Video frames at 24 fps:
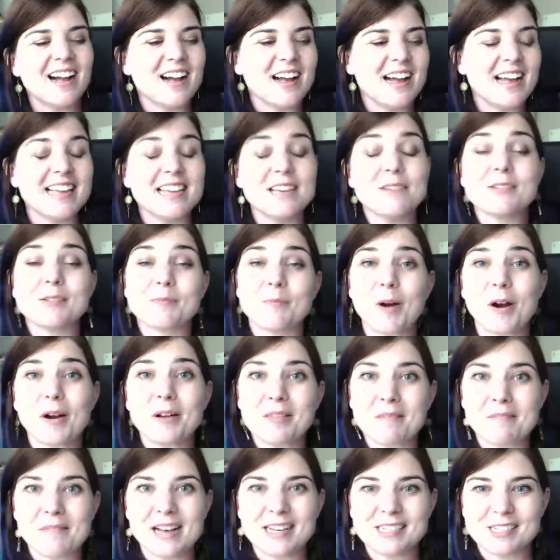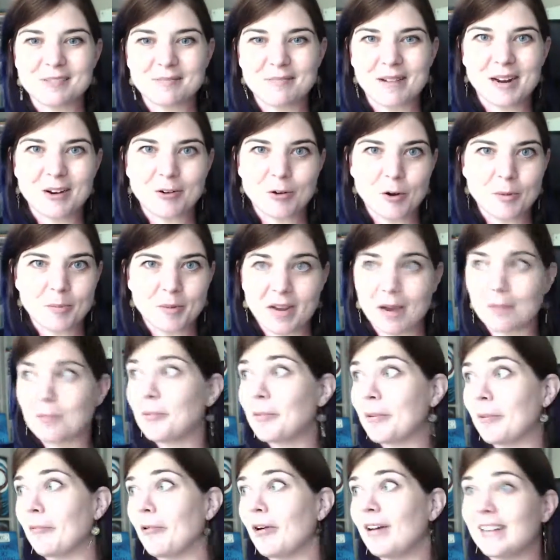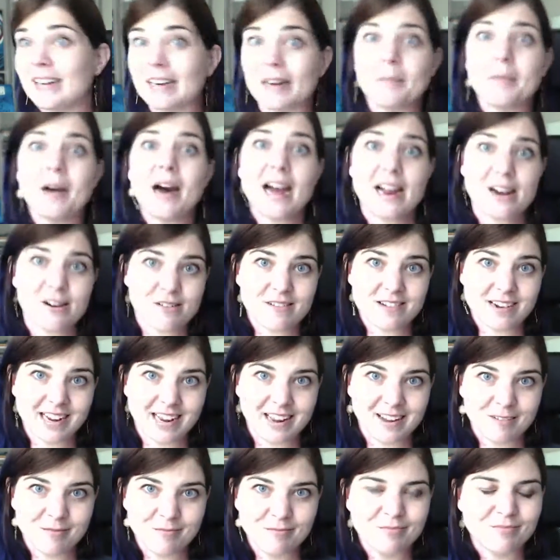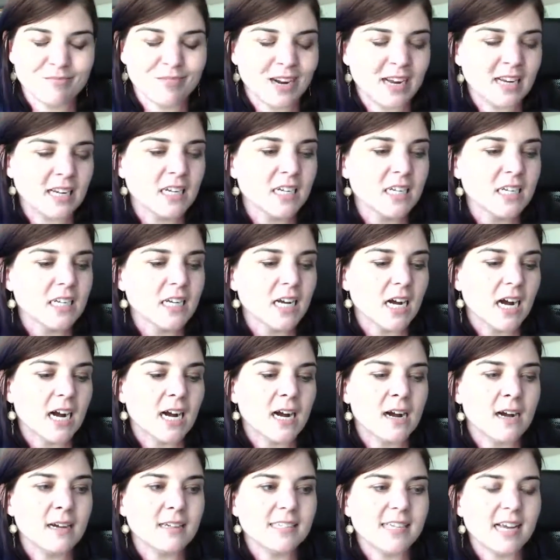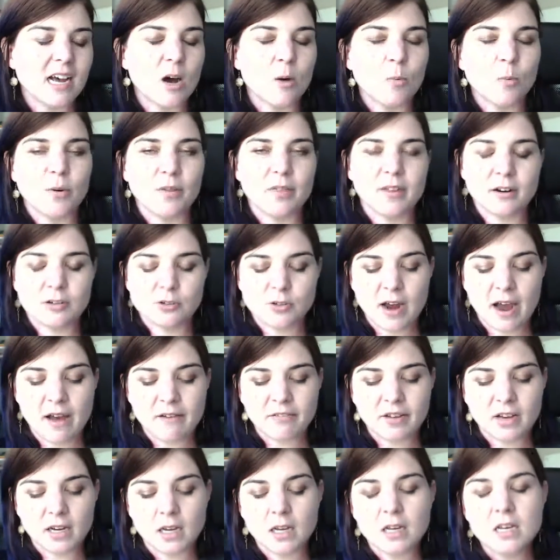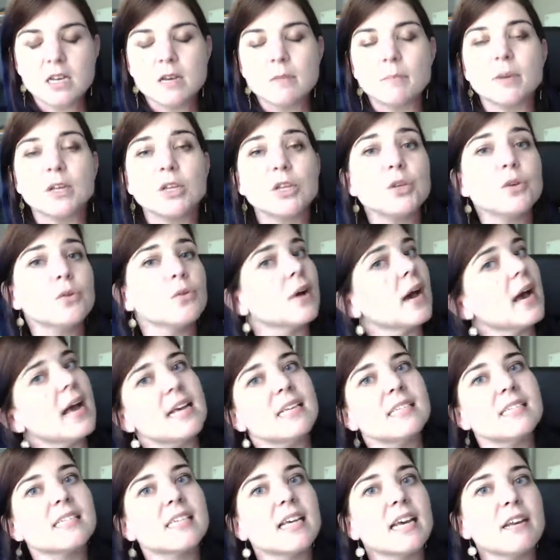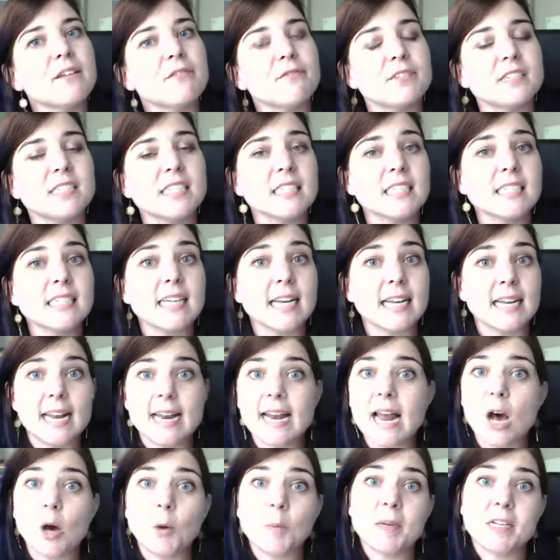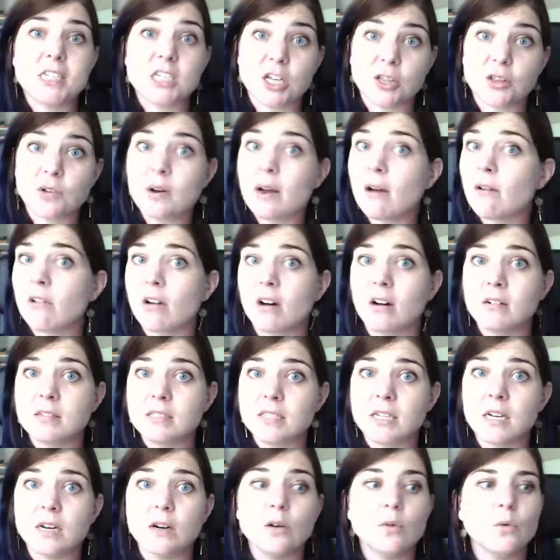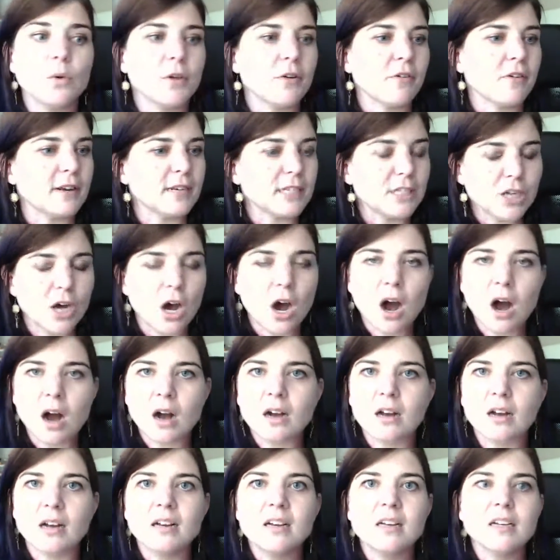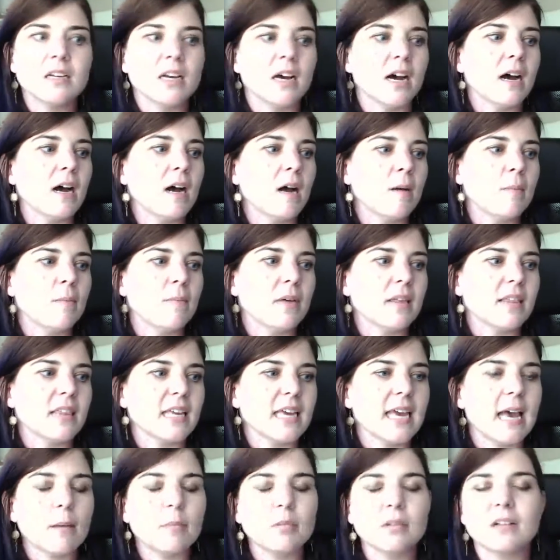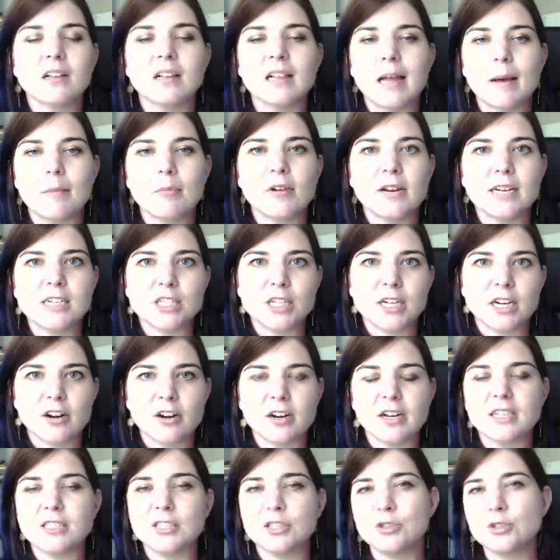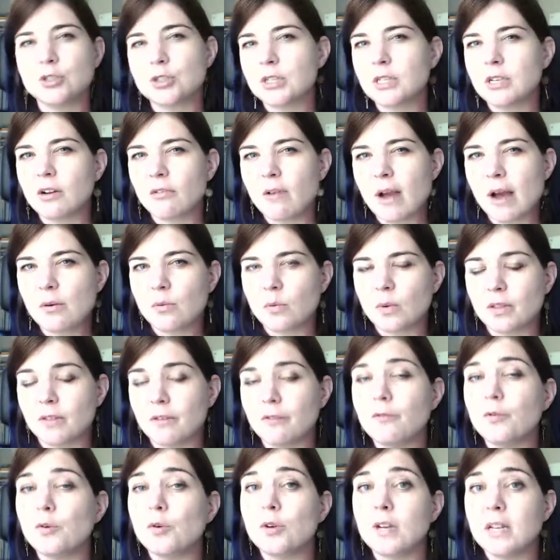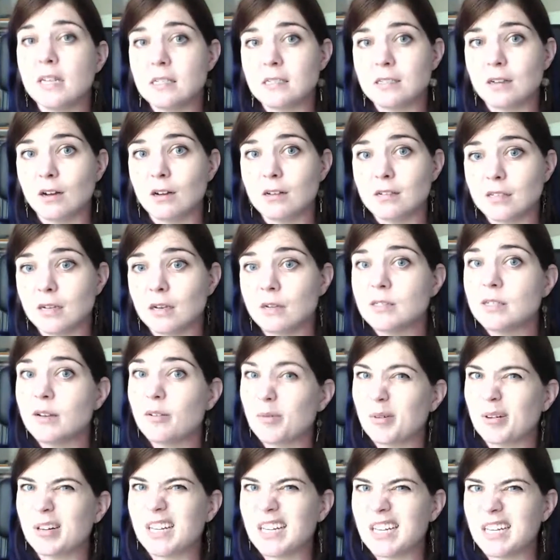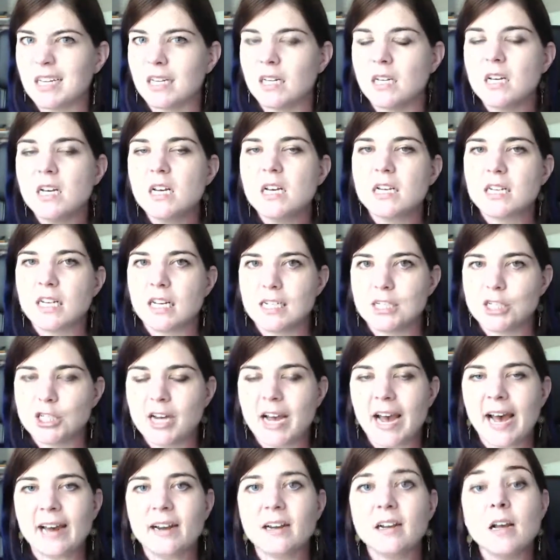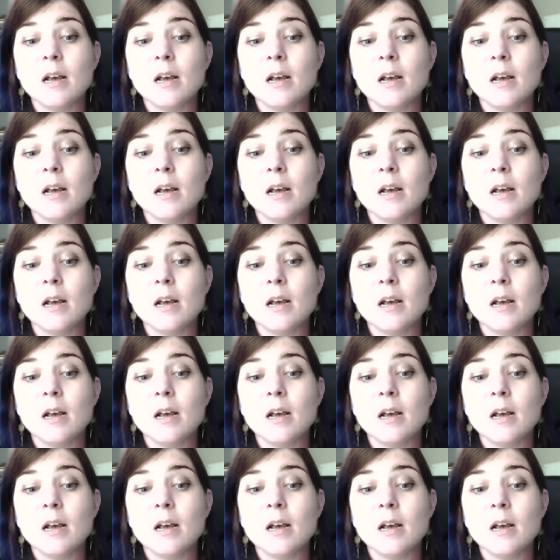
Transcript: He was part of the mastermind group. A couple people ended up hiring him, right, to help with their traffic. But you guys can facilitate and help each other out also. You can talk. The collaboration area is usually around where the food is also, so everyone can chat.